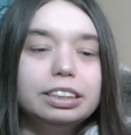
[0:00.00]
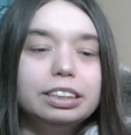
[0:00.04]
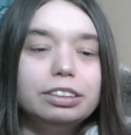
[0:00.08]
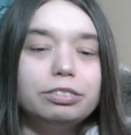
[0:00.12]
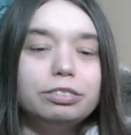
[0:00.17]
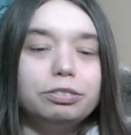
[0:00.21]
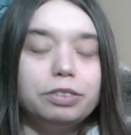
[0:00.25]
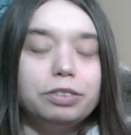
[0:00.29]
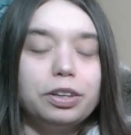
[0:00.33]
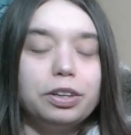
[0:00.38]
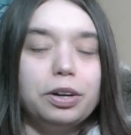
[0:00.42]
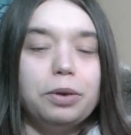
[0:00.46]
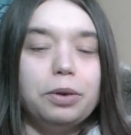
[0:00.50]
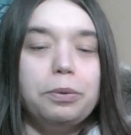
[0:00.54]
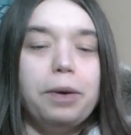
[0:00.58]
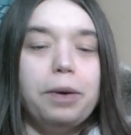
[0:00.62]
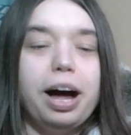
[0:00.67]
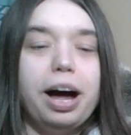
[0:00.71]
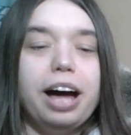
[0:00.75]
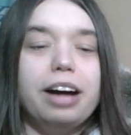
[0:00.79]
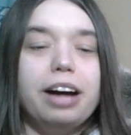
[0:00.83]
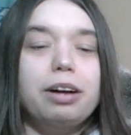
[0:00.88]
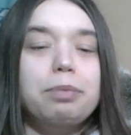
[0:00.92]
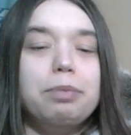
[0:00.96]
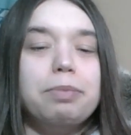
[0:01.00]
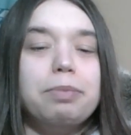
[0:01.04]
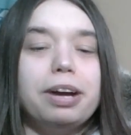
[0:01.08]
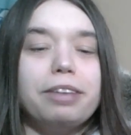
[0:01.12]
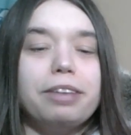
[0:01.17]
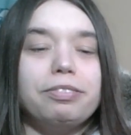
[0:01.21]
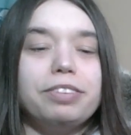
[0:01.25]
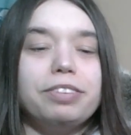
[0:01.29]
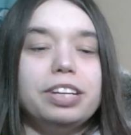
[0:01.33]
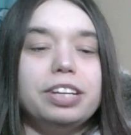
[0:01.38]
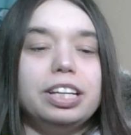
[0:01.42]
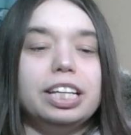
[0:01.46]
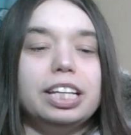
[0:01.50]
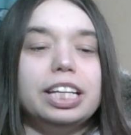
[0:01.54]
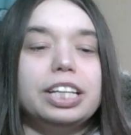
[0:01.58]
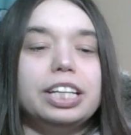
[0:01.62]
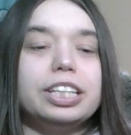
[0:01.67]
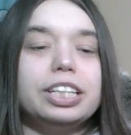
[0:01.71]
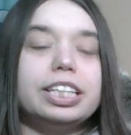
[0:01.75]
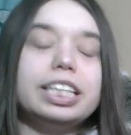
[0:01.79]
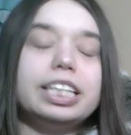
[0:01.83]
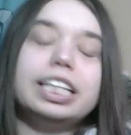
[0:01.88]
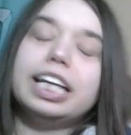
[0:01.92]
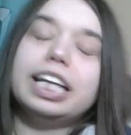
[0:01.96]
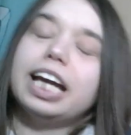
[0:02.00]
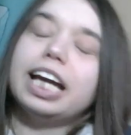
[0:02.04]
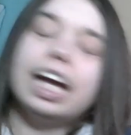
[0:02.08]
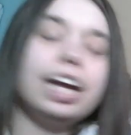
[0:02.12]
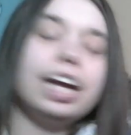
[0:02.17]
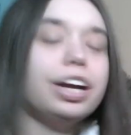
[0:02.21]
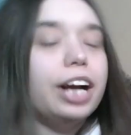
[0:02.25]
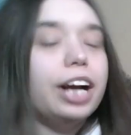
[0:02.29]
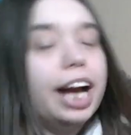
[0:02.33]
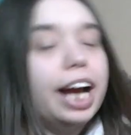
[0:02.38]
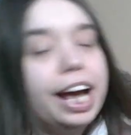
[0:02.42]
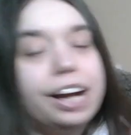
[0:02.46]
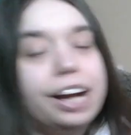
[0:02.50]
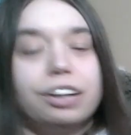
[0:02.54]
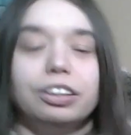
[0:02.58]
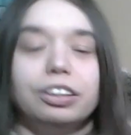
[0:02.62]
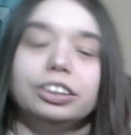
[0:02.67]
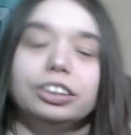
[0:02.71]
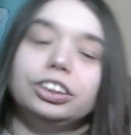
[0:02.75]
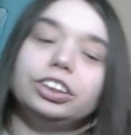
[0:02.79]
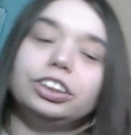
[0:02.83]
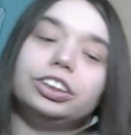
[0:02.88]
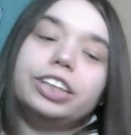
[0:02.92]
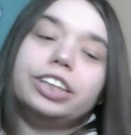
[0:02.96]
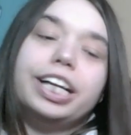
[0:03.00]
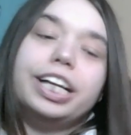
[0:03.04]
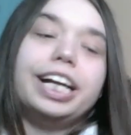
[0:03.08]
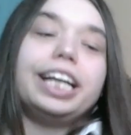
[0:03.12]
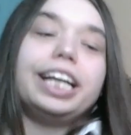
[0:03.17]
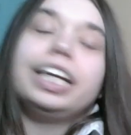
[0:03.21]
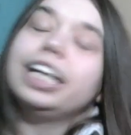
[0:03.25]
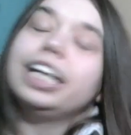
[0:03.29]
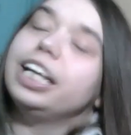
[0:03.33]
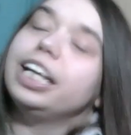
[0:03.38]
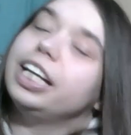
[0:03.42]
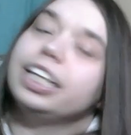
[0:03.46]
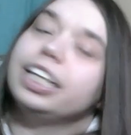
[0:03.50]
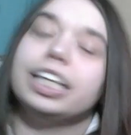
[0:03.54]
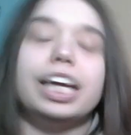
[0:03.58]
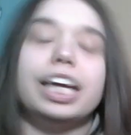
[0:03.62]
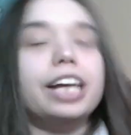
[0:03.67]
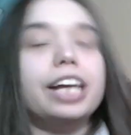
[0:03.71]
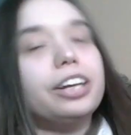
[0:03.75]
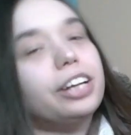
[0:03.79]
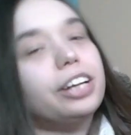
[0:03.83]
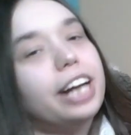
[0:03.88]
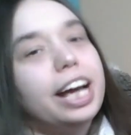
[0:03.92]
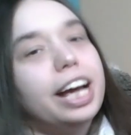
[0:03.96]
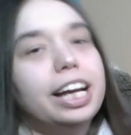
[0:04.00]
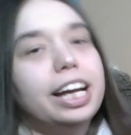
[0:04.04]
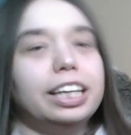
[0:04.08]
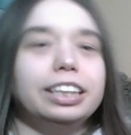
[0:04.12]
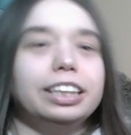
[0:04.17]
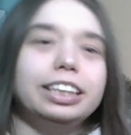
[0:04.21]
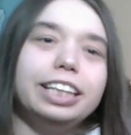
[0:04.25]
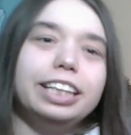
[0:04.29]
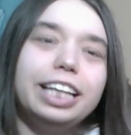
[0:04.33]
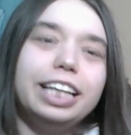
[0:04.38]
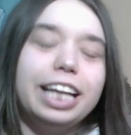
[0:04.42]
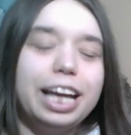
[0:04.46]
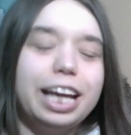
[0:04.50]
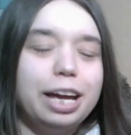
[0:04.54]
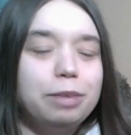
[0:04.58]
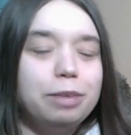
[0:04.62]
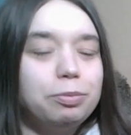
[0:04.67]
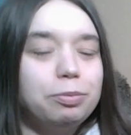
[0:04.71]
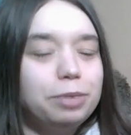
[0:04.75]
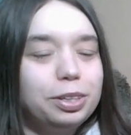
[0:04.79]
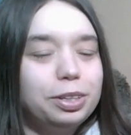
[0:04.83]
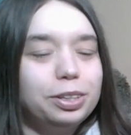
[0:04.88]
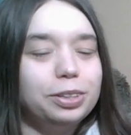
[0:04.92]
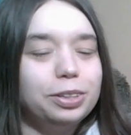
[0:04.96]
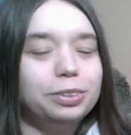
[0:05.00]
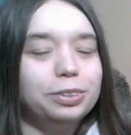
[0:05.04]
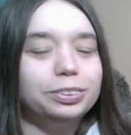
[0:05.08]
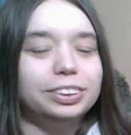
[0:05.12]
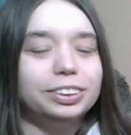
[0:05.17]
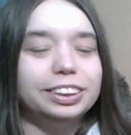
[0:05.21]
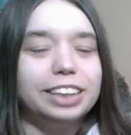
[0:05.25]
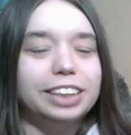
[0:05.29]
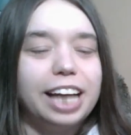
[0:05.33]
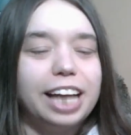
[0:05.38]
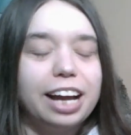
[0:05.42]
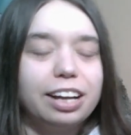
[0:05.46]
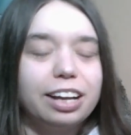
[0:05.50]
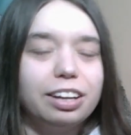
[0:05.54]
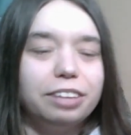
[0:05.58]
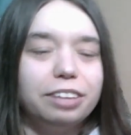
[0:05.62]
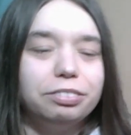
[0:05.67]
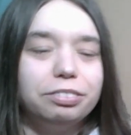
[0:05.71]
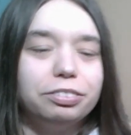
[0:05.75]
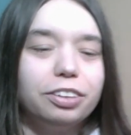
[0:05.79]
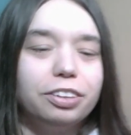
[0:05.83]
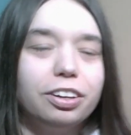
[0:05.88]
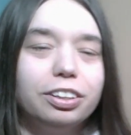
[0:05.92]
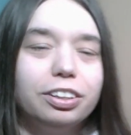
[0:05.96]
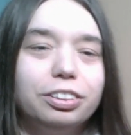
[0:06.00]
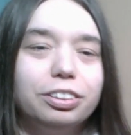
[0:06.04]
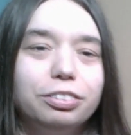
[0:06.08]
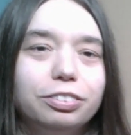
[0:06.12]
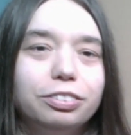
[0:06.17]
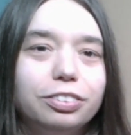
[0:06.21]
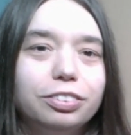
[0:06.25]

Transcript: for a while, but I feel like you're gonna get your head on straight, get your head in the game, you know, Zac Efron